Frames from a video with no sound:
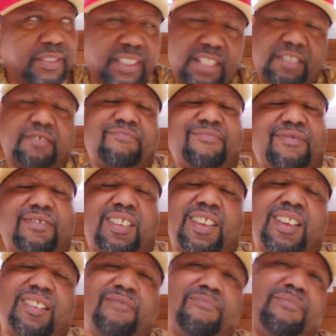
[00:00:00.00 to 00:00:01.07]
Yeah,
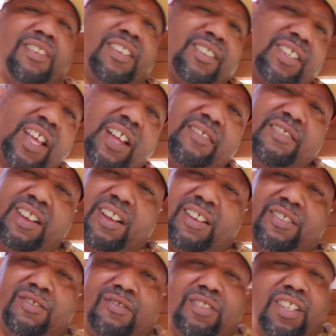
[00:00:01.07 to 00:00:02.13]
bitch, how dare
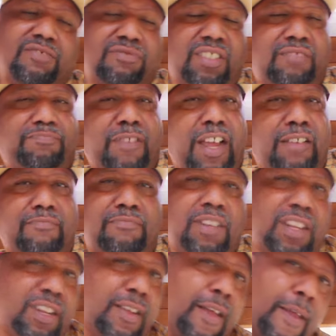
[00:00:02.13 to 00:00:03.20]
you disrespect
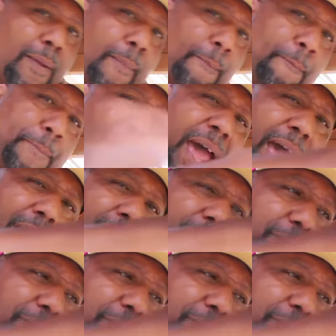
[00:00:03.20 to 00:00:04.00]
me? Bah!